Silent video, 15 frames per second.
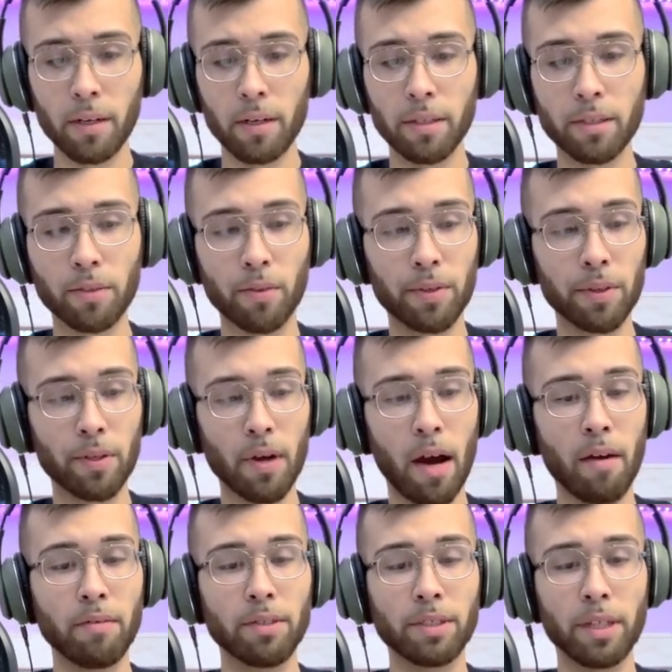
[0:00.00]
is going to
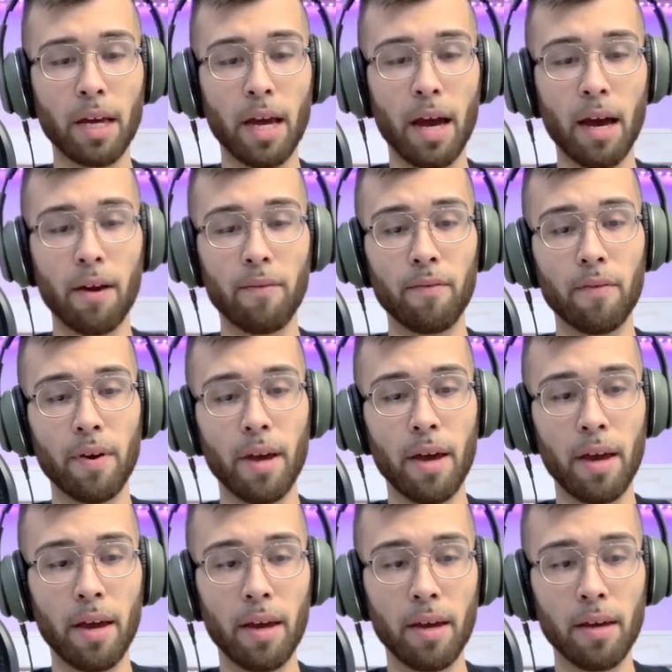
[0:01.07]
obviously have
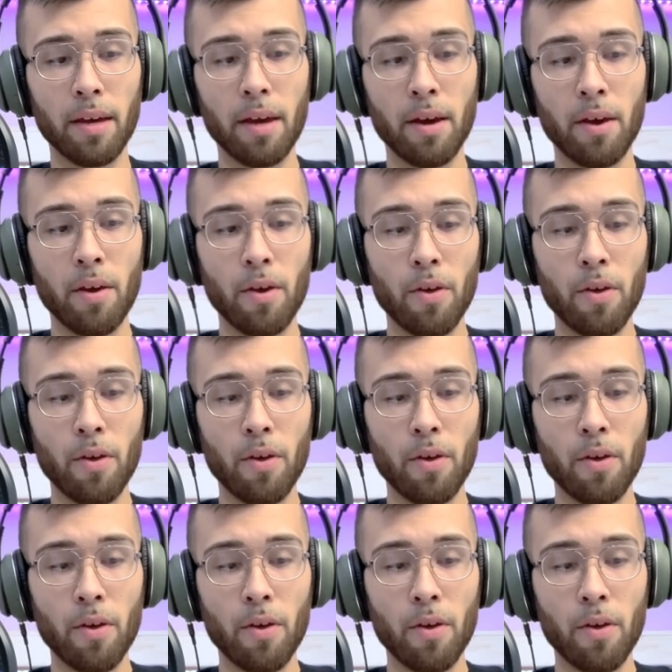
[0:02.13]
a